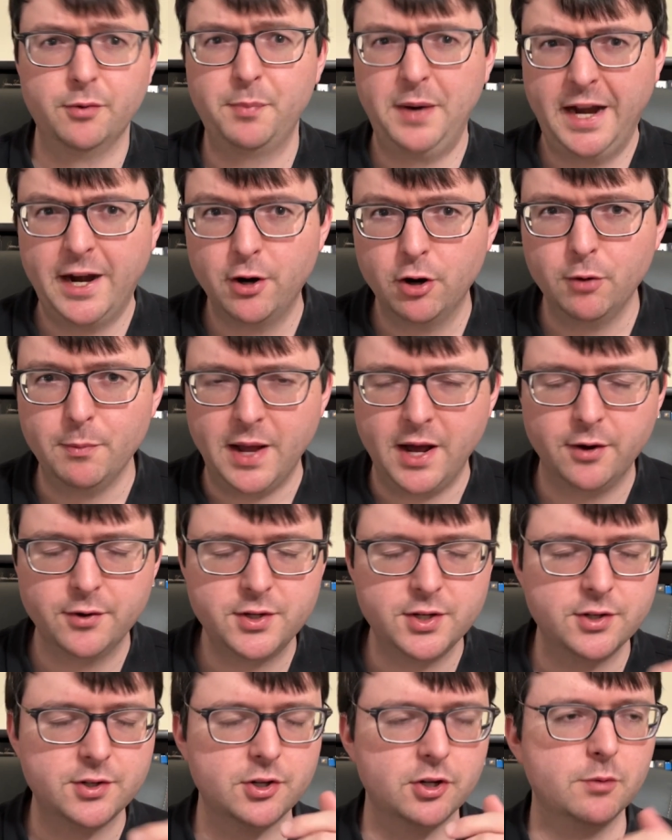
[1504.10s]

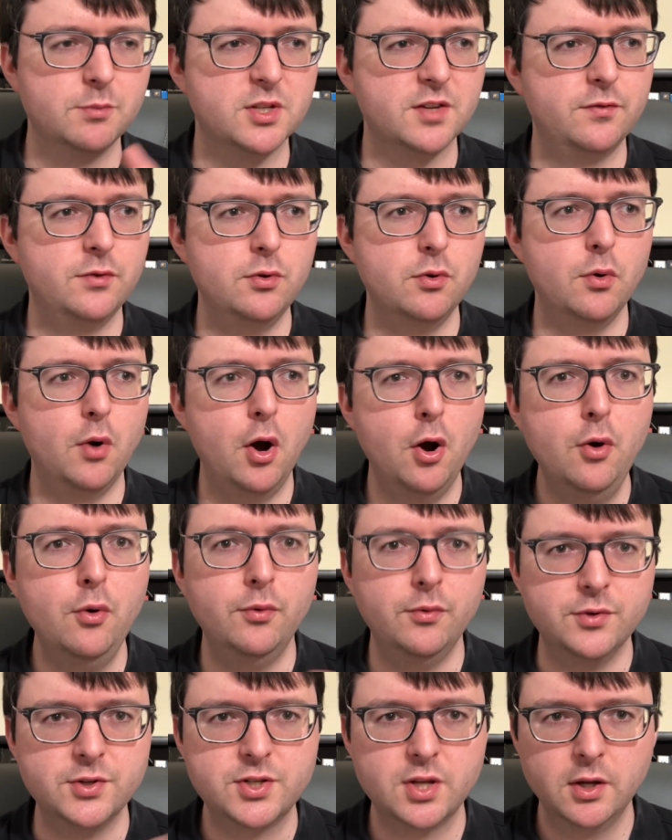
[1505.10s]
Paramount in terms of who
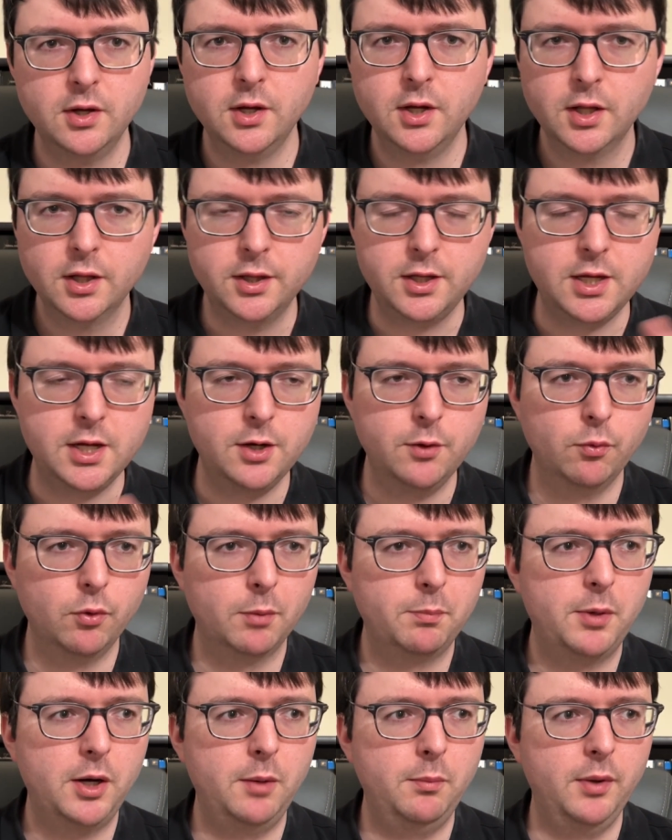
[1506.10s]
owns the
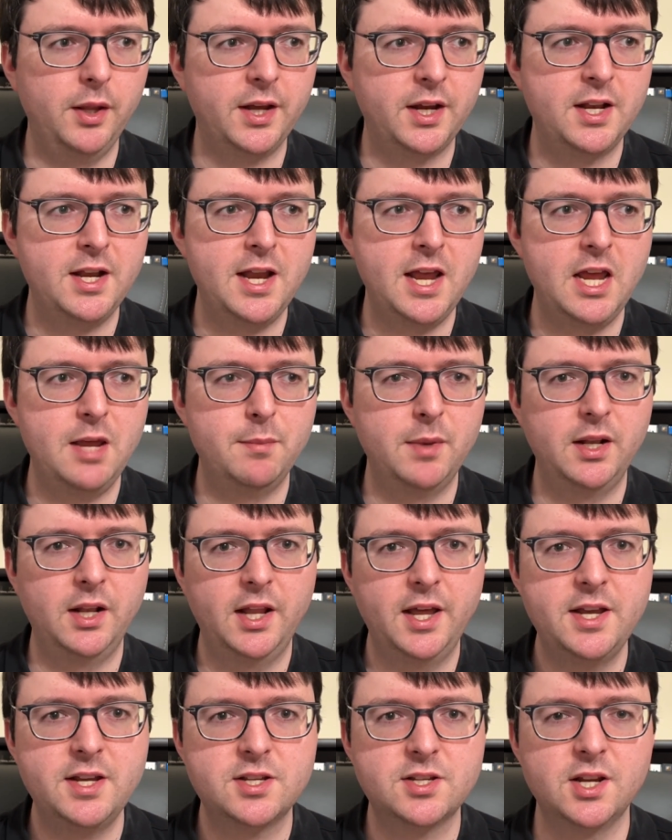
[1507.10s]
Republic name and
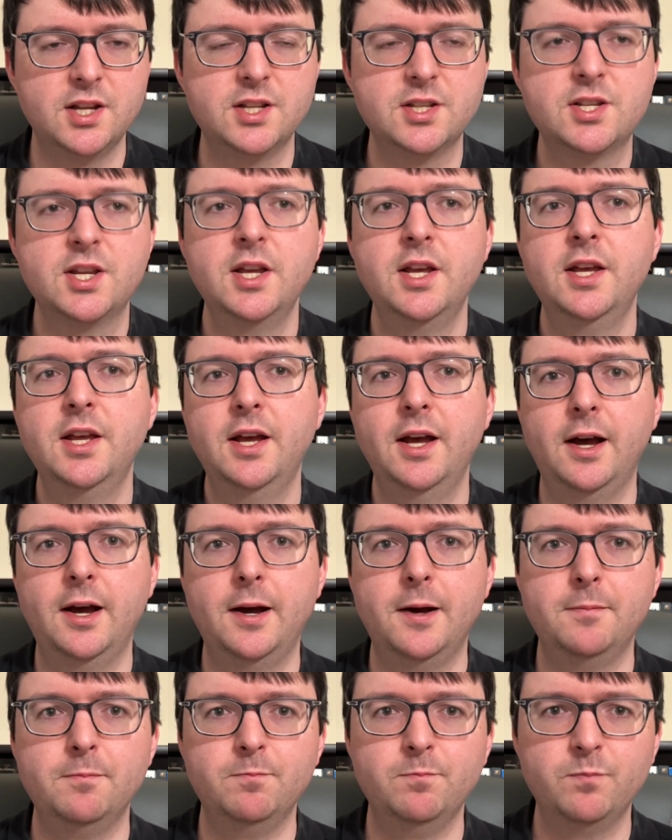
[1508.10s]
license,
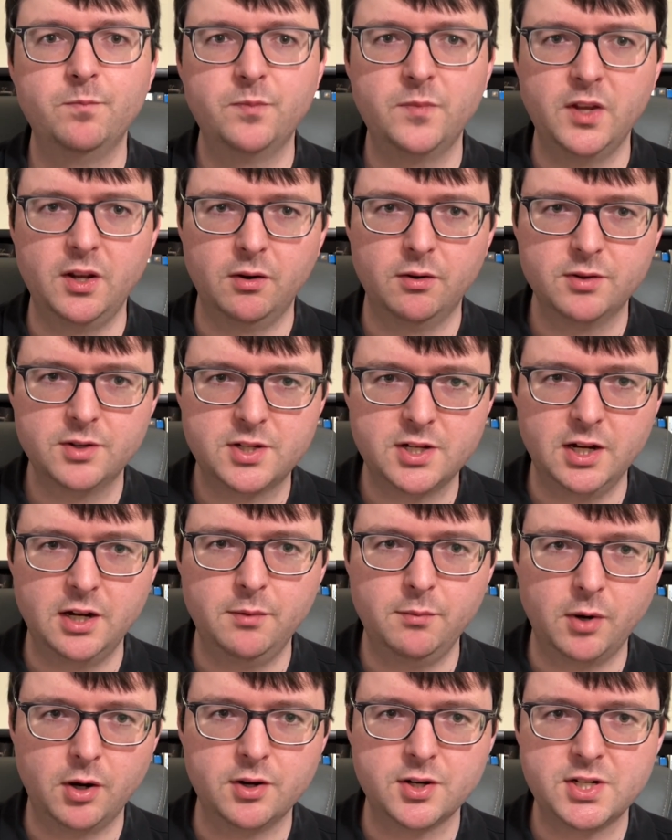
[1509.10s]

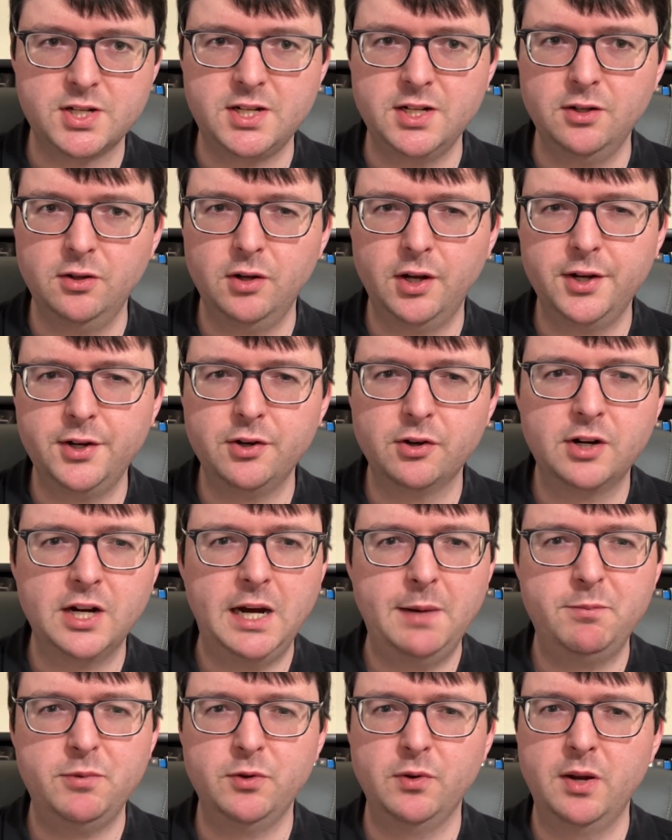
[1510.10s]
some are still under
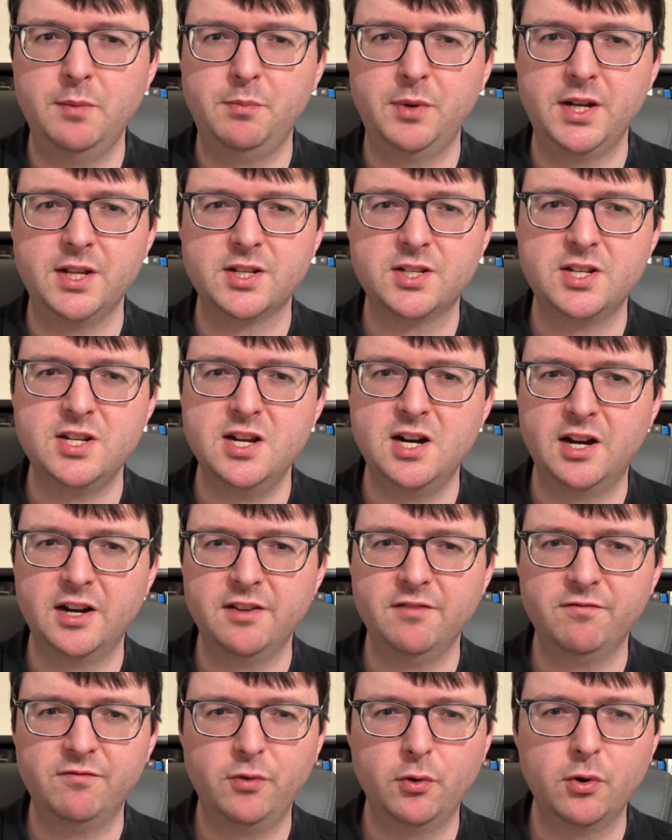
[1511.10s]
copyright, but it's
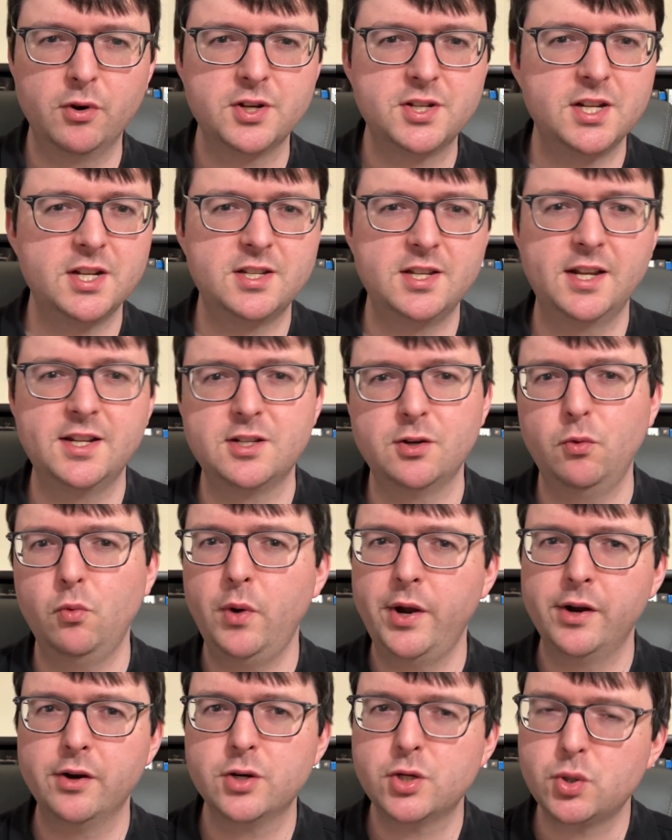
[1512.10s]
not enforced. It's a
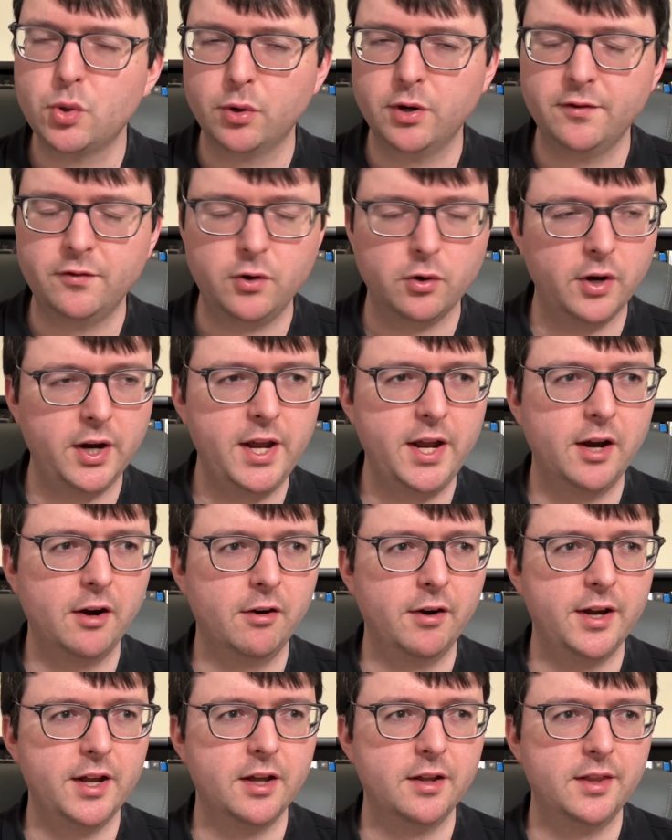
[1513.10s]
weird sort of gray
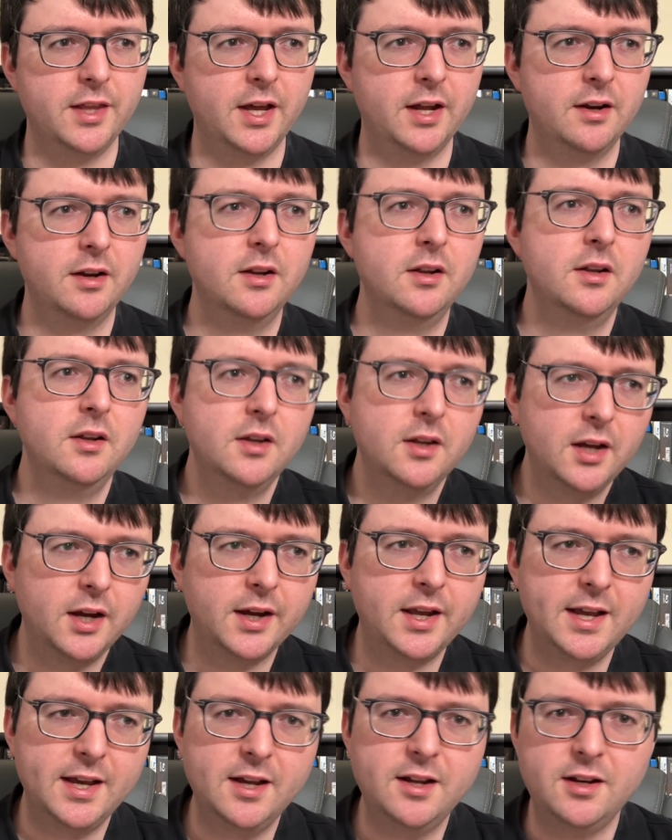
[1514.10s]
area that,
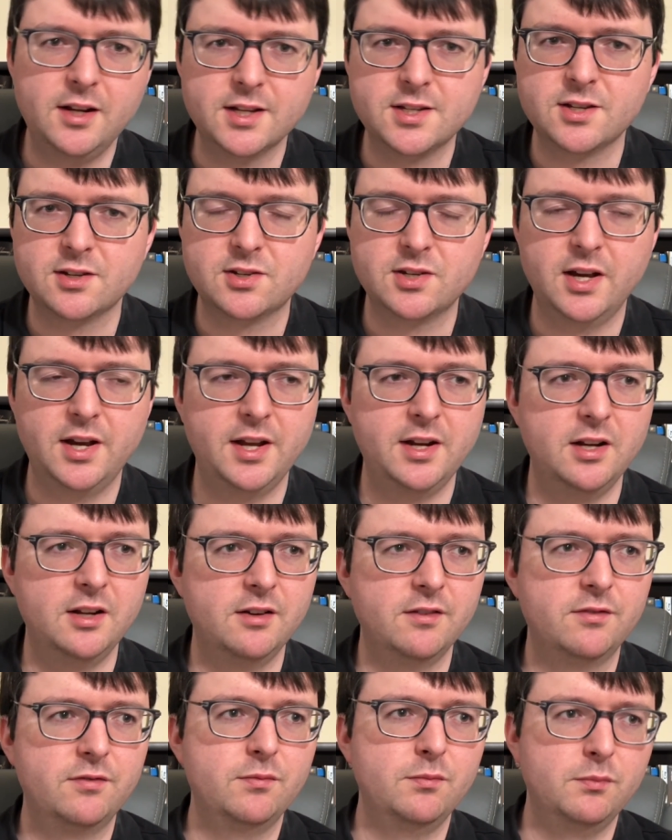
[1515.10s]
again, is a sign
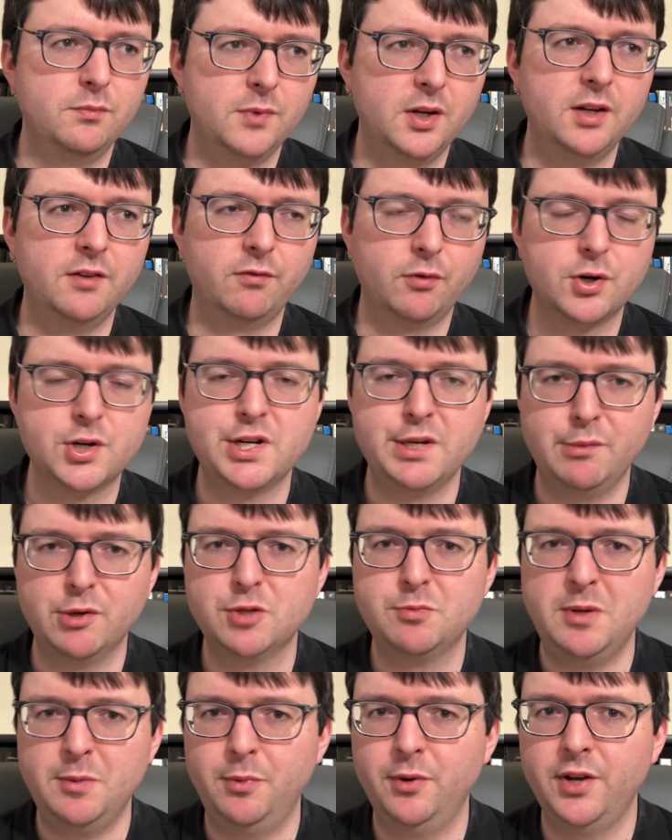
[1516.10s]
of, unfortunately,
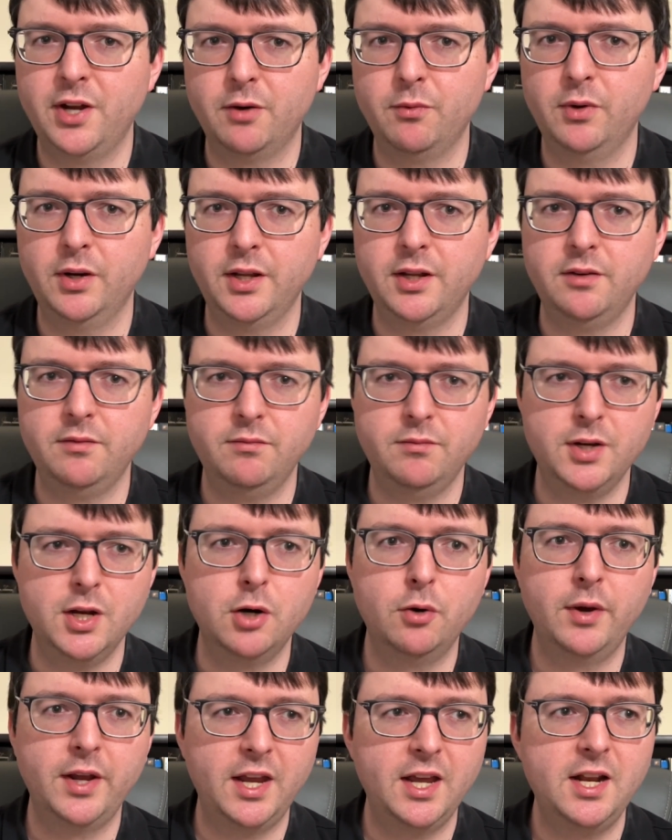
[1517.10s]
most people not really
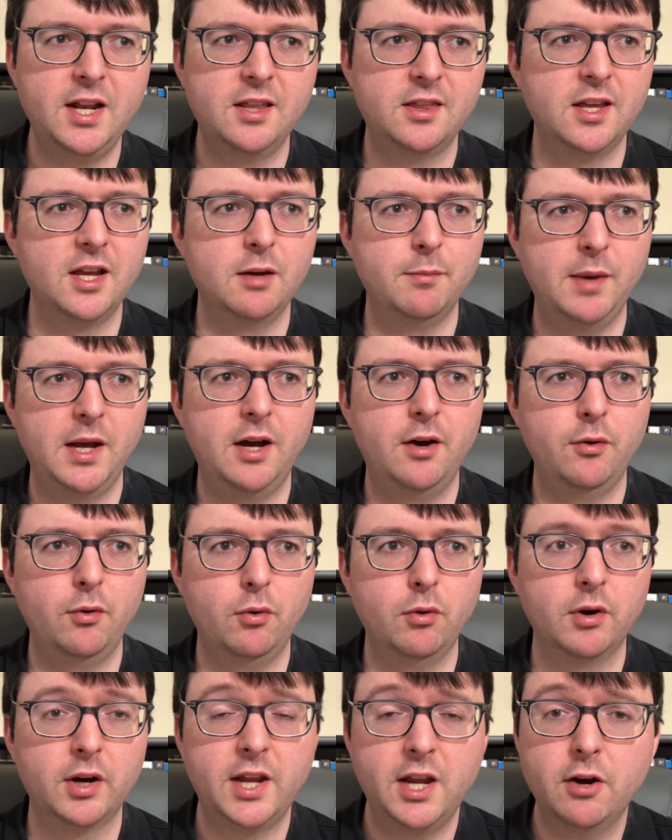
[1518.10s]
knowing anything about
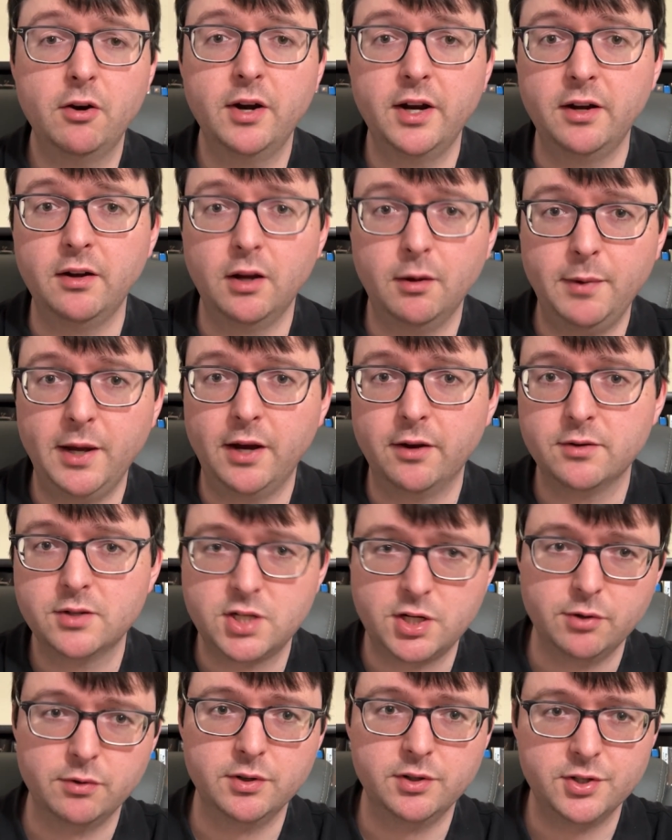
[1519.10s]
or caring about
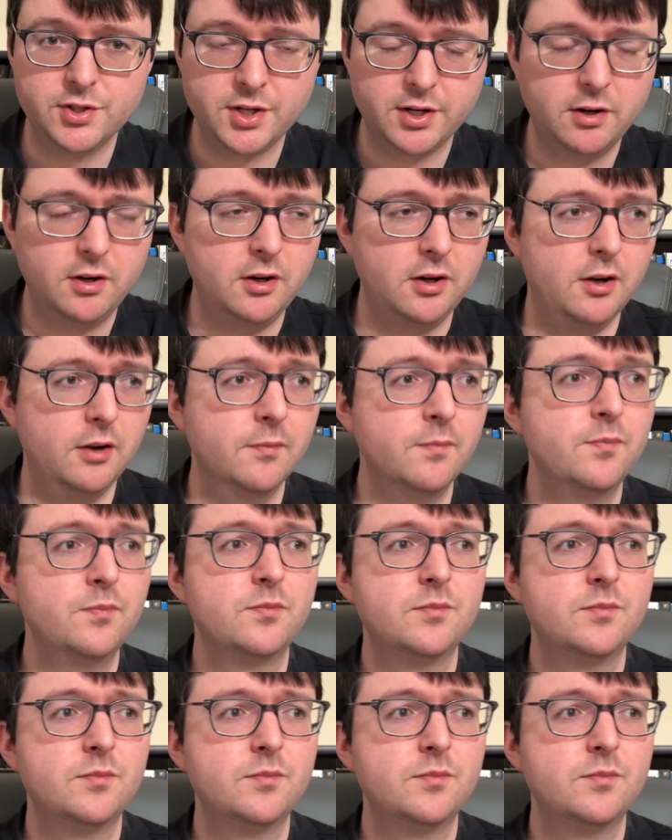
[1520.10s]
serials at all.